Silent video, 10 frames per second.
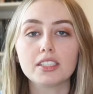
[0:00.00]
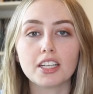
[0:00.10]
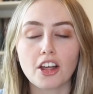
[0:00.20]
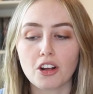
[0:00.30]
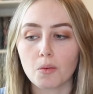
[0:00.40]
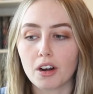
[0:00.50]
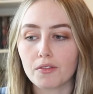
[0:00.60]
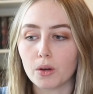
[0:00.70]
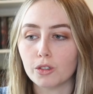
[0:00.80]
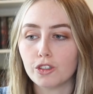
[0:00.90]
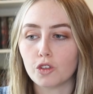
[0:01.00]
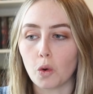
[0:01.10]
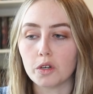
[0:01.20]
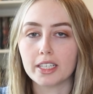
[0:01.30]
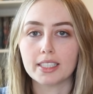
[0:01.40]
is another one of those
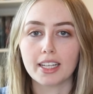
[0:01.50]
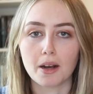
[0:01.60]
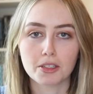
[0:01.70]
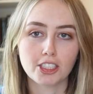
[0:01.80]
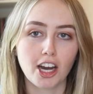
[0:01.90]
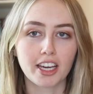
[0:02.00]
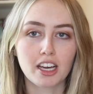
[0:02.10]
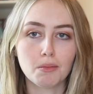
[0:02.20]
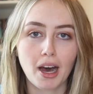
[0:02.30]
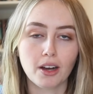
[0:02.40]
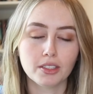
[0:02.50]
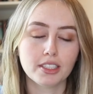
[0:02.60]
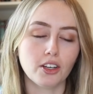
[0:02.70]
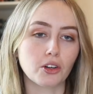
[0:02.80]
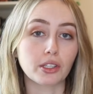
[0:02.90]
stories that I was talking
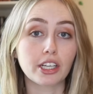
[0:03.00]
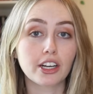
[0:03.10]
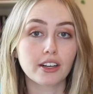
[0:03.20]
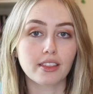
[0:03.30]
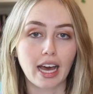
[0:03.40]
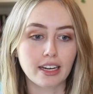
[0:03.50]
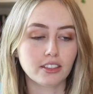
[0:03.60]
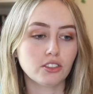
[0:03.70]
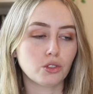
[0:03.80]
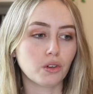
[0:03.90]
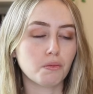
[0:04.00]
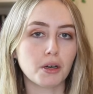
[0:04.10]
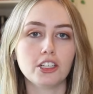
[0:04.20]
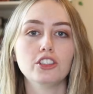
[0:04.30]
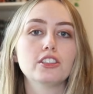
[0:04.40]
about earlier that sort of
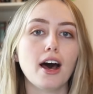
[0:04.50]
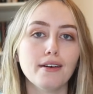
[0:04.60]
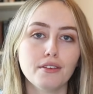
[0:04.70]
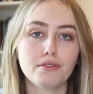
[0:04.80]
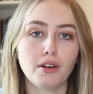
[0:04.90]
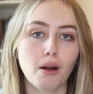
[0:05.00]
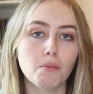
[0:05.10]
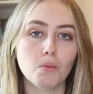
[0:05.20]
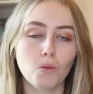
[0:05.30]
branches off from